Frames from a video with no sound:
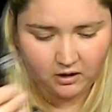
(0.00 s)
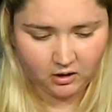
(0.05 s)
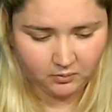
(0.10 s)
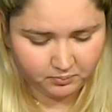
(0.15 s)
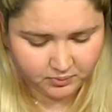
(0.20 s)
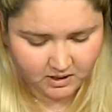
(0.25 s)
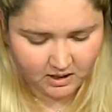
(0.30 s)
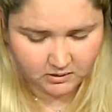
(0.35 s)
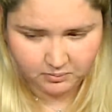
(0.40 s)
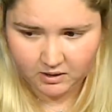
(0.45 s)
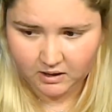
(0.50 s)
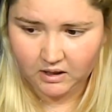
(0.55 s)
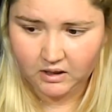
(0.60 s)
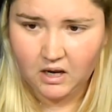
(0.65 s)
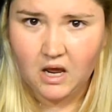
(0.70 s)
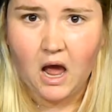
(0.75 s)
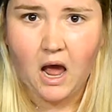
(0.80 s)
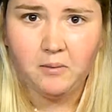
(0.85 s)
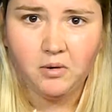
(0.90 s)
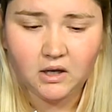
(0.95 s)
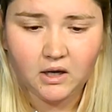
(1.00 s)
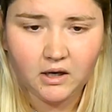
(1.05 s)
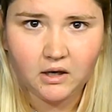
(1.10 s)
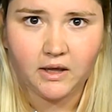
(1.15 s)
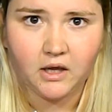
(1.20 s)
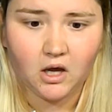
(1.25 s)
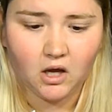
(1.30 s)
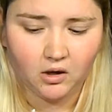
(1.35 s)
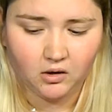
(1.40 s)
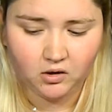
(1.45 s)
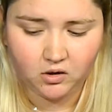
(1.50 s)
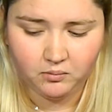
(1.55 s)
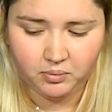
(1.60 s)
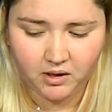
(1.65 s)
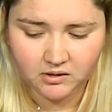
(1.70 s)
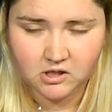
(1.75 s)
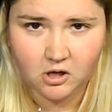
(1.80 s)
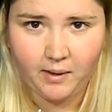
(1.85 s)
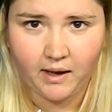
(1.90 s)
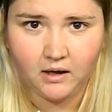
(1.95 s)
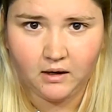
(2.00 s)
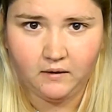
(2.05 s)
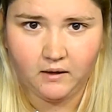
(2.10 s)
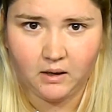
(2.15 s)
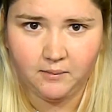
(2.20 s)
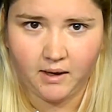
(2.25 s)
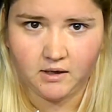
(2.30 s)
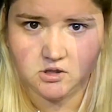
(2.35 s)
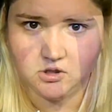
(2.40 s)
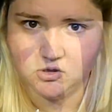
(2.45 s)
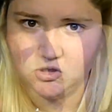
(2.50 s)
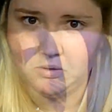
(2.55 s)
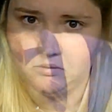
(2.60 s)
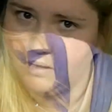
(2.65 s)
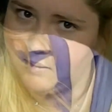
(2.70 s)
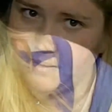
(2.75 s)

that you take to plug it in. I'm gonna kind of like plug this all back in and come back to you. So I'll be